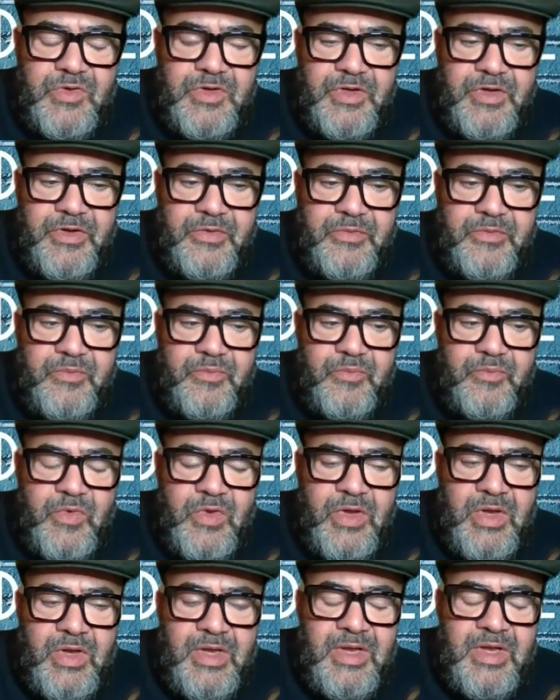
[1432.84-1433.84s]
You know,
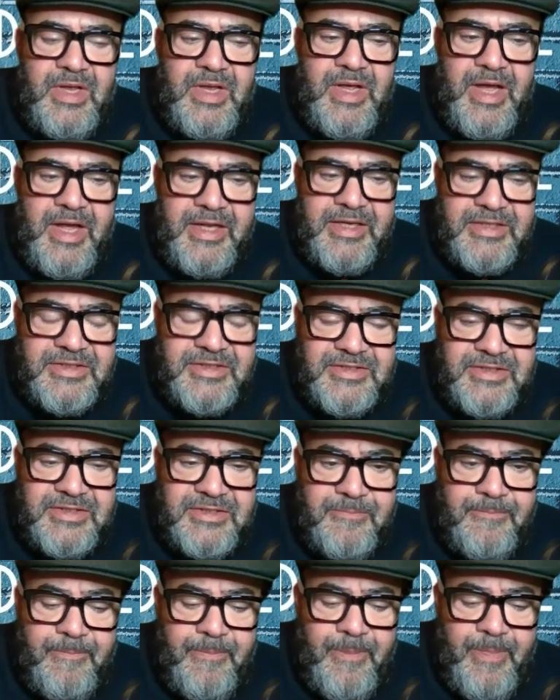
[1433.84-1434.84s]
and
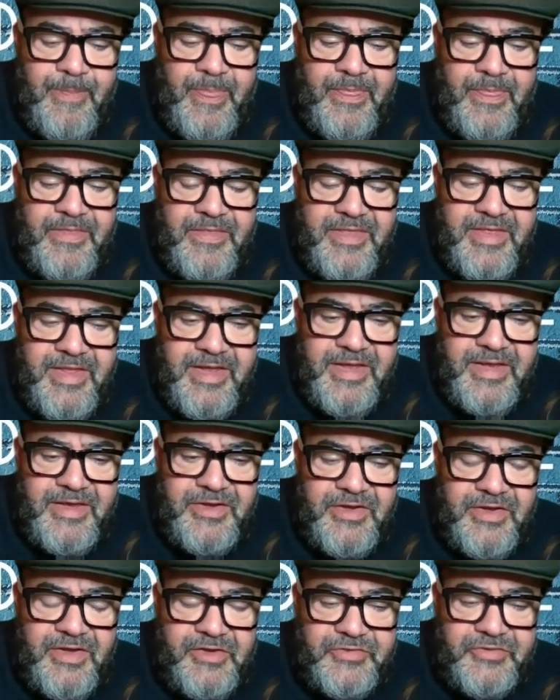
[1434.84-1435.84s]

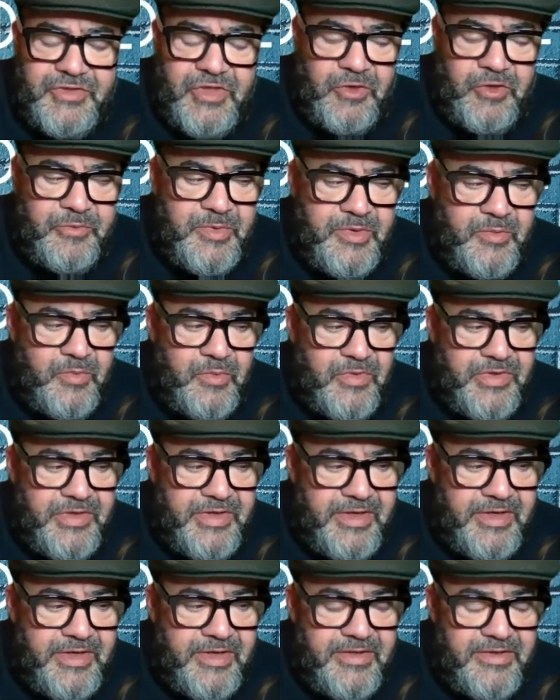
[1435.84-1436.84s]
they showed me
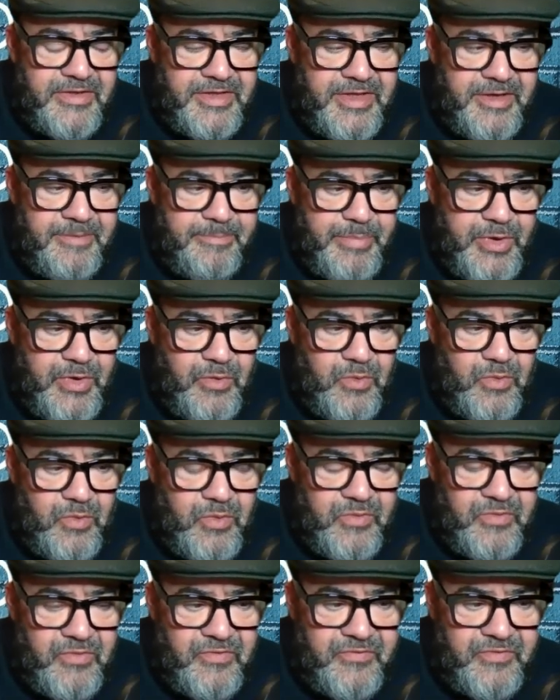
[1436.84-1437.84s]
their bill
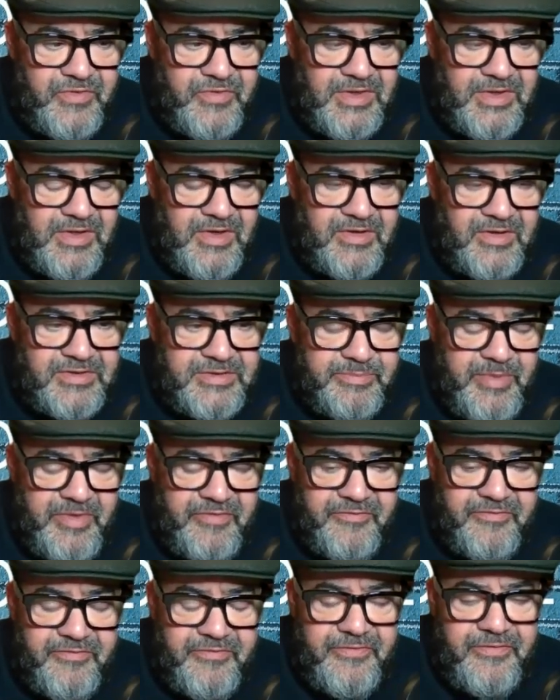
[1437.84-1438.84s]
for the last
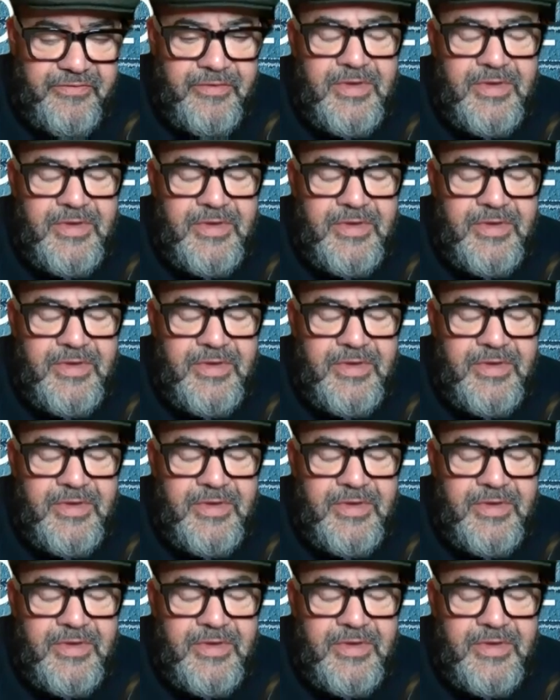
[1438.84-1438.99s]
month,